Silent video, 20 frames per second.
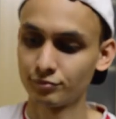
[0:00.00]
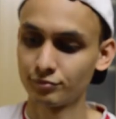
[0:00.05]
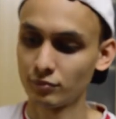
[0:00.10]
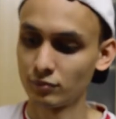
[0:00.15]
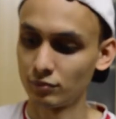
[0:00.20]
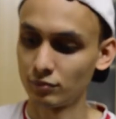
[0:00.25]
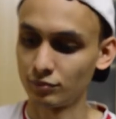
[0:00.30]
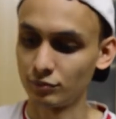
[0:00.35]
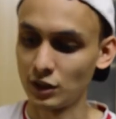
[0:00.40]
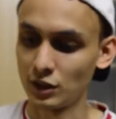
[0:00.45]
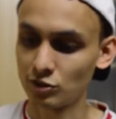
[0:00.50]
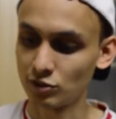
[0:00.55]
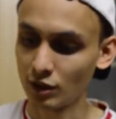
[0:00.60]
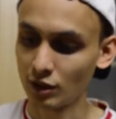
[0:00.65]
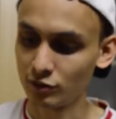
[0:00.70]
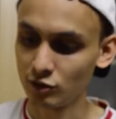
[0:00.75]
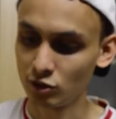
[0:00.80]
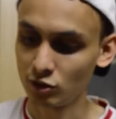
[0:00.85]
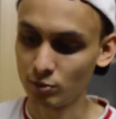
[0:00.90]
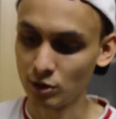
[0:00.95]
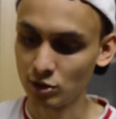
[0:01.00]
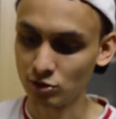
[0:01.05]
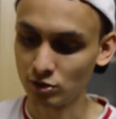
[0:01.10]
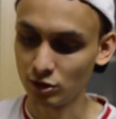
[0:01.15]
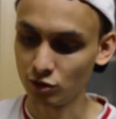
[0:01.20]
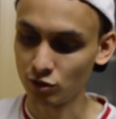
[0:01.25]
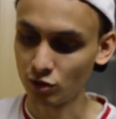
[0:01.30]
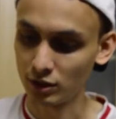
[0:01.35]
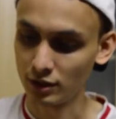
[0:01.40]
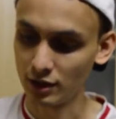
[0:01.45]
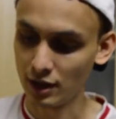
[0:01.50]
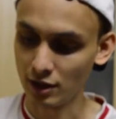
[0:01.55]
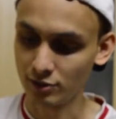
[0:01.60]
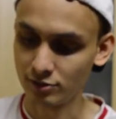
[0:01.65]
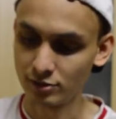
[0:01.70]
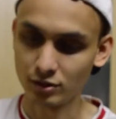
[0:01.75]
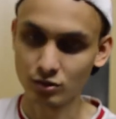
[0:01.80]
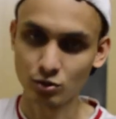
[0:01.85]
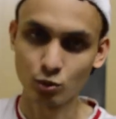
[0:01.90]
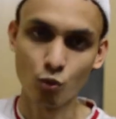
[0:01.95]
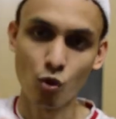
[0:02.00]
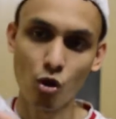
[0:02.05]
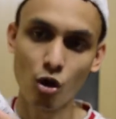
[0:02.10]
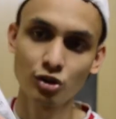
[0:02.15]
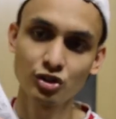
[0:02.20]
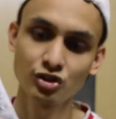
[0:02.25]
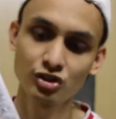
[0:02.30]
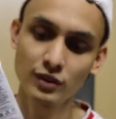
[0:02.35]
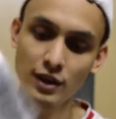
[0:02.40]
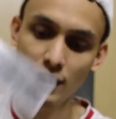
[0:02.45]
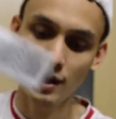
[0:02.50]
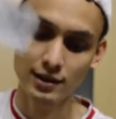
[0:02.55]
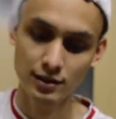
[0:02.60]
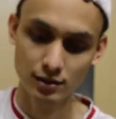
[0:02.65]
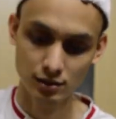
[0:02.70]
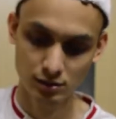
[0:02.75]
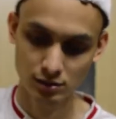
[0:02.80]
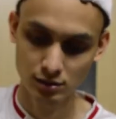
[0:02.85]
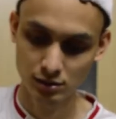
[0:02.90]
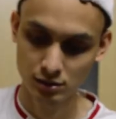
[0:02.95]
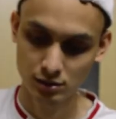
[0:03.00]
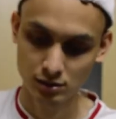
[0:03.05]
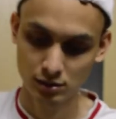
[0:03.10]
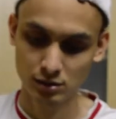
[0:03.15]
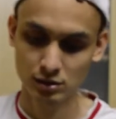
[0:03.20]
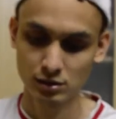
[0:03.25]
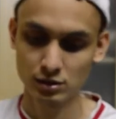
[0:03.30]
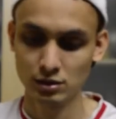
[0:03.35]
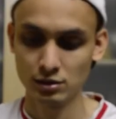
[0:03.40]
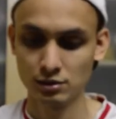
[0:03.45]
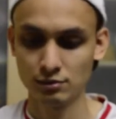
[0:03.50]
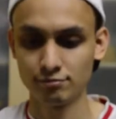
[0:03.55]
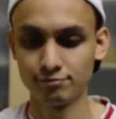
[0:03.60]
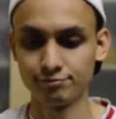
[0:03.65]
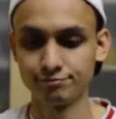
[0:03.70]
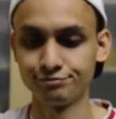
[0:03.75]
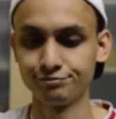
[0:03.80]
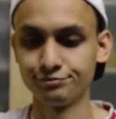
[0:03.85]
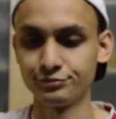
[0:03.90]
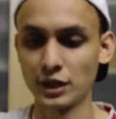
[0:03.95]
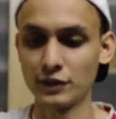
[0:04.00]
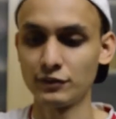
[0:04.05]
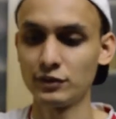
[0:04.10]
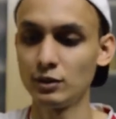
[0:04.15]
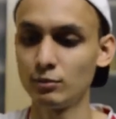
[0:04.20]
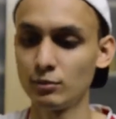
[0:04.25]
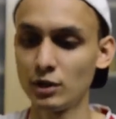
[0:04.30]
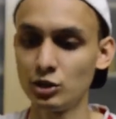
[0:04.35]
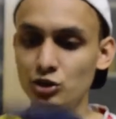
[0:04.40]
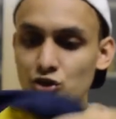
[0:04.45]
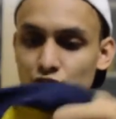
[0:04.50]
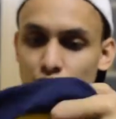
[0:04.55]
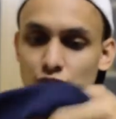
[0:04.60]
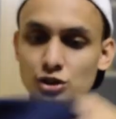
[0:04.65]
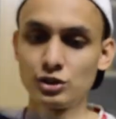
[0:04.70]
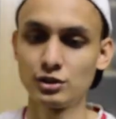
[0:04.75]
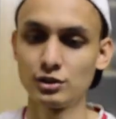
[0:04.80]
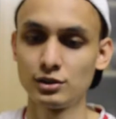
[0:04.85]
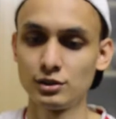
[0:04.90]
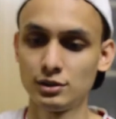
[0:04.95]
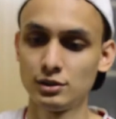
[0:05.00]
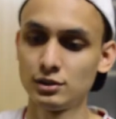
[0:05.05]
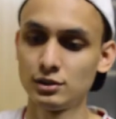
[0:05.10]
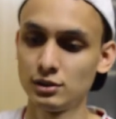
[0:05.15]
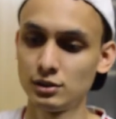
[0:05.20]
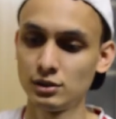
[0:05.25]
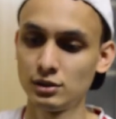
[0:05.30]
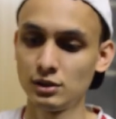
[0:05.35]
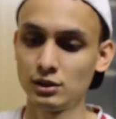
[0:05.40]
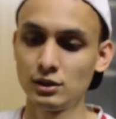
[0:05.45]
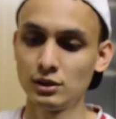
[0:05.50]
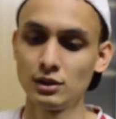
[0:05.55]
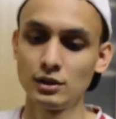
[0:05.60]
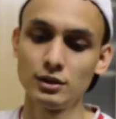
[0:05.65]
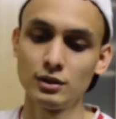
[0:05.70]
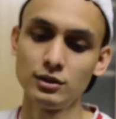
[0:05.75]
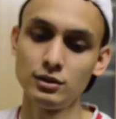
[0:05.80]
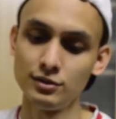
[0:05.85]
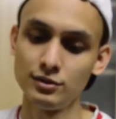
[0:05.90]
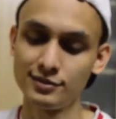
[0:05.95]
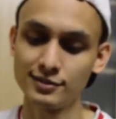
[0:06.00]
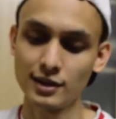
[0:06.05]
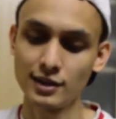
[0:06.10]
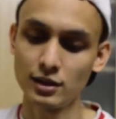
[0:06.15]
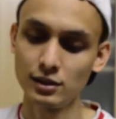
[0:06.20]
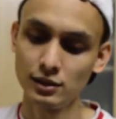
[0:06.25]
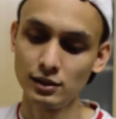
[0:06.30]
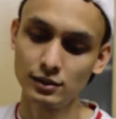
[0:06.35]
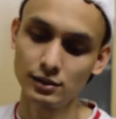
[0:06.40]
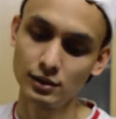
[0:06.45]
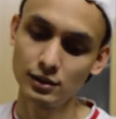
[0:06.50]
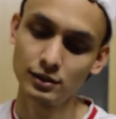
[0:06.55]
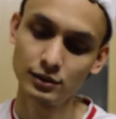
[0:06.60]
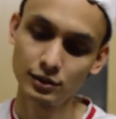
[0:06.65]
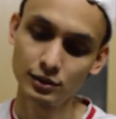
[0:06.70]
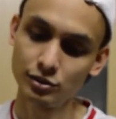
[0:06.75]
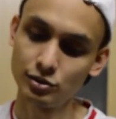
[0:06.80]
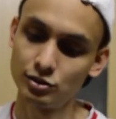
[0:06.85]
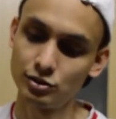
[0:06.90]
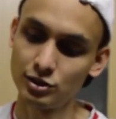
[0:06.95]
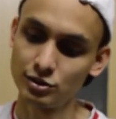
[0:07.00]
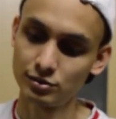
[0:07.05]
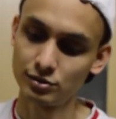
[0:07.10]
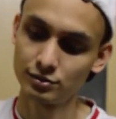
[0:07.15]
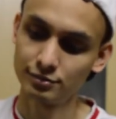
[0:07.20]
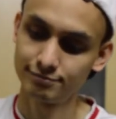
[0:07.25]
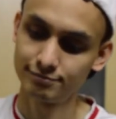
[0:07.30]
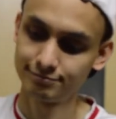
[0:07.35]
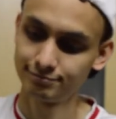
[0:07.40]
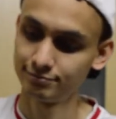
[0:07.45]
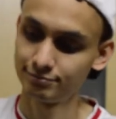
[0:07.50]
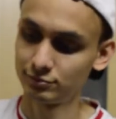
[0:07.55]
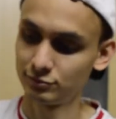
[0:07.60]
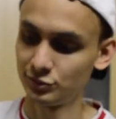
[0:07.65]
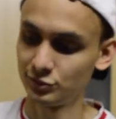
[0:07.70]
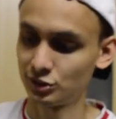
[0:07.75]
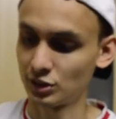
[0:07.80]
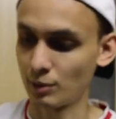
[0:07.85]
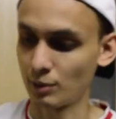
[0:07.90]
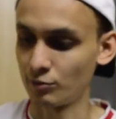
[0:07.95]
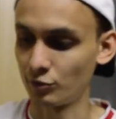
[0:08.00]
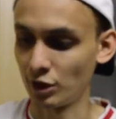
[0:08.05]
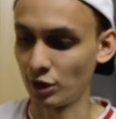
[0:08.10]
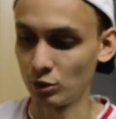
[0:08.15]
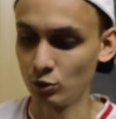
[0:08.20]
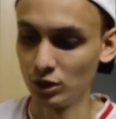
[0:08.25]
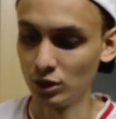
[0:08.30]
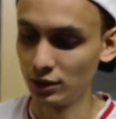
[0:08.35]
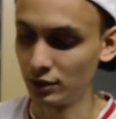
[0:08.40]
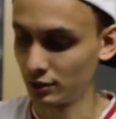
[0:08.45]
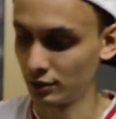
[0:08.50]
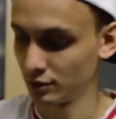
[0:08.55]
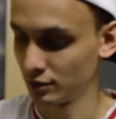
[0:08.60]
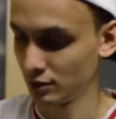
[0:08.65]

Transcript: There's nothing special, it only has just wash tag. Nothing much inside it, just some regular.